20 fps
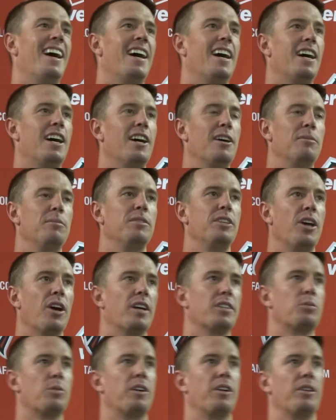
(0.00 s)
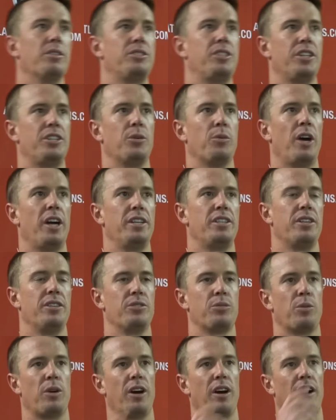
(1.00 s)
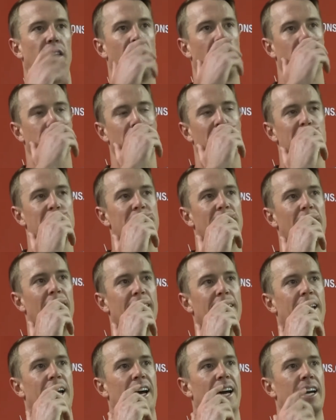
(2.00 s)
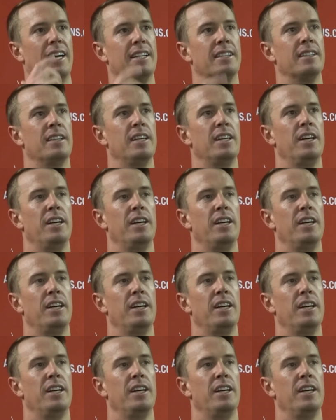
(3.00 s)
um, you know, that's one of those situations where I was on the sideline.